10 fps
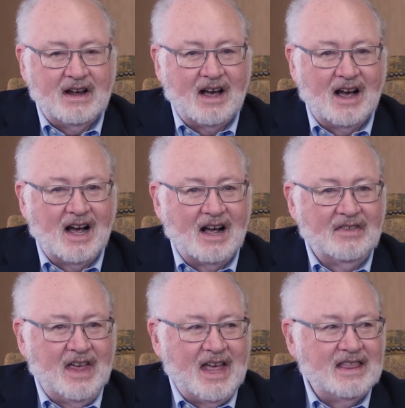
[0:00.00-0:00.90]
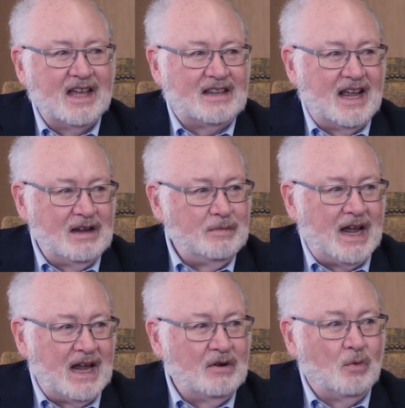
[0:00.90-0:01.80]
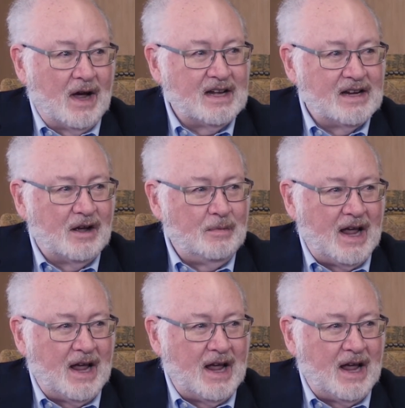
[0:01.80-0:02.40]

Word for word: uh, that they may wind up